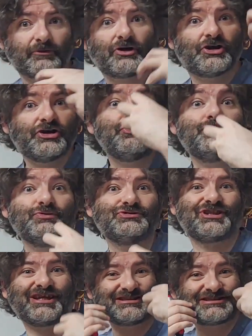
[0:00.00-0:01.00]

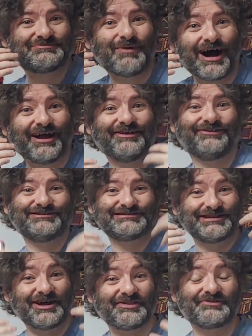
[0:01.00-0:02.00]
cues like smiles
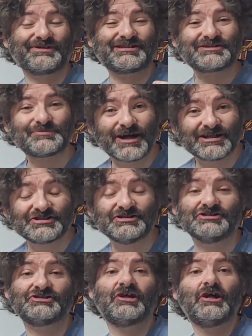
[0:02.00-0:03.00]
and other
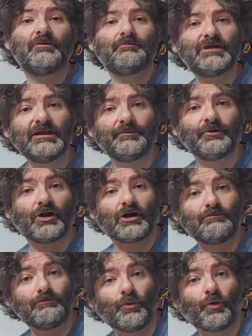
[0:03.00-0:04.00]
expressions, people
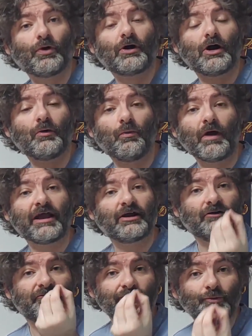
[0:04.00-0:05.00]
are more
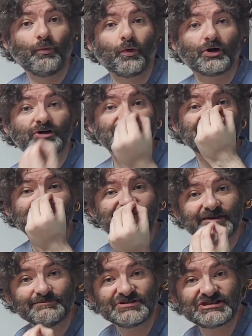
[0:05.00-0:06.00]
aware of the words
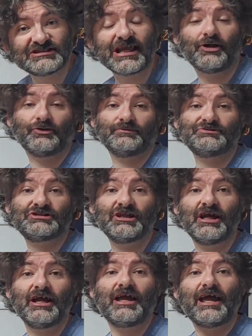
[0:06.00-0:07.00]
themselves
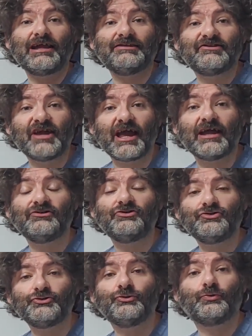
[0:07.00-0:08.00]
and
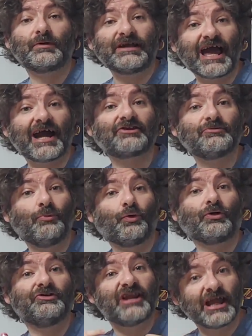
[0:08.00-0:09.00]
tend to react
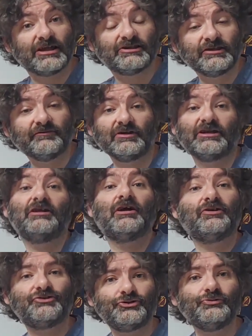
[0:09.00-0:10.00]
more negatively
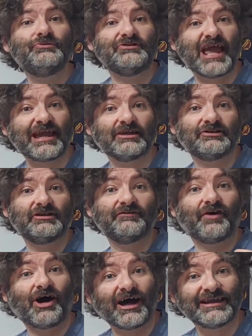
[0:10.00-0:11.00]
to
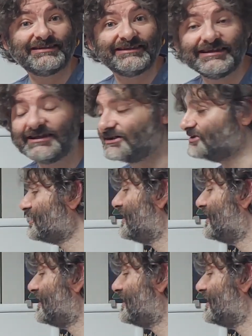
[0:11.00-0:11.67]
negative ideas.